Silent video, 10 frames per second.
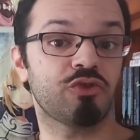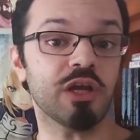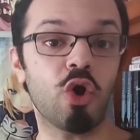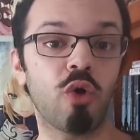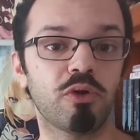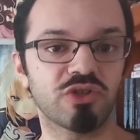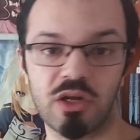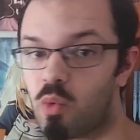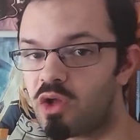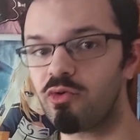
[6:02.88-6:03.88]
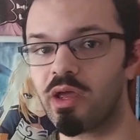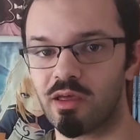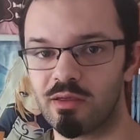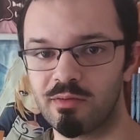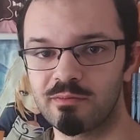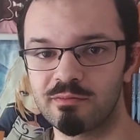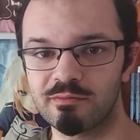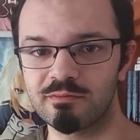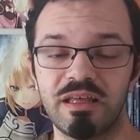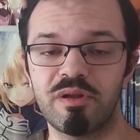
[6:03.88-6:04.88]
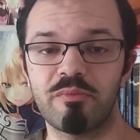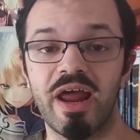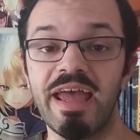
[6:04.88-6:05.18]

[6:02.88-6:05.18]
3 kobolds and 1 drake. Tip number